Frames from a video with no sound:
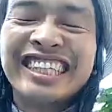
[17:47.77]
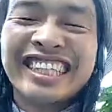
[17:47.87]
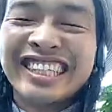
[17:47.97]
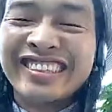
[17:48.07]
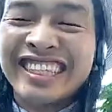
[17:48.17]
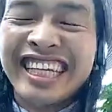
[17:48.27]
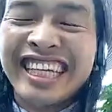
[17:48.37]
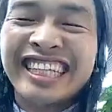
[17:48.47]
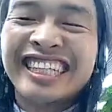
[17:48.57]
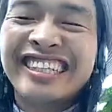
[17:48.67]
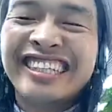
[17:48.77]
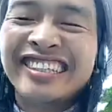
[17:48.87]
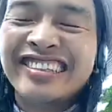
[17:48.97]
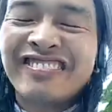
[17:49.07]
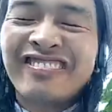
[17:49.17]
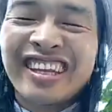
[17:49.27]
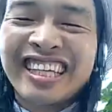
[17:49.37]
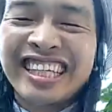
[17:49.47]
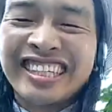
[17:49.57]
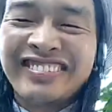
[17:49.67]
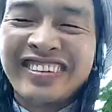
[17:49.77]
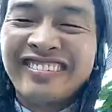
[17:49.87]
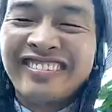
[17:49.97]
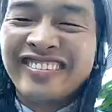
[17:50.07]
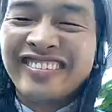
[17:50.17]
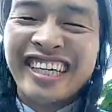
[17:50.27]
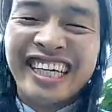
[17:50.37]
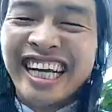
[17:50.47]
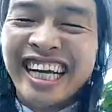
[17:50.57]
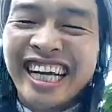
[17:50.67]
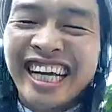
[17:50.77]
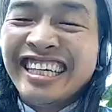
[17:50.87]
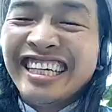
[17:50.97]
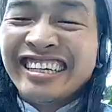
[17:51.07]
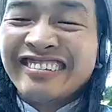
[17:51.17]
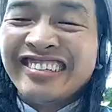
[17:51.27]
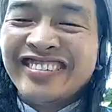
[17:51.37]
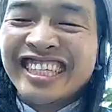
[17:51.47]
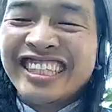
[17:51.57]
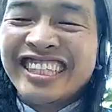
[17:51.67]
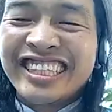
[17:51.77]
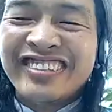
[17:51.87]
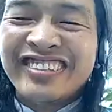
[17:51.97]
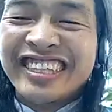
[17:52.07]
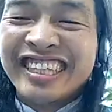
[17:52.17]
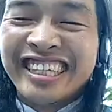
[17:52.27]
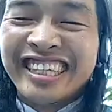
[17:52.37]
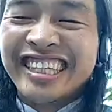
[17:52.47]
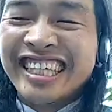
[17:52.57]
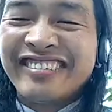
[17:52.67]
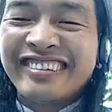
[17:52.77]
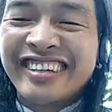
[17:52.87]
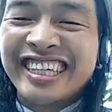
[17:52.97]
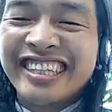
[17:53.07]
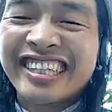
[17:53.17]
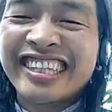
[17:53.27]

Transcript: also intended to extend for any kind of group that's experiencing any kind of threats.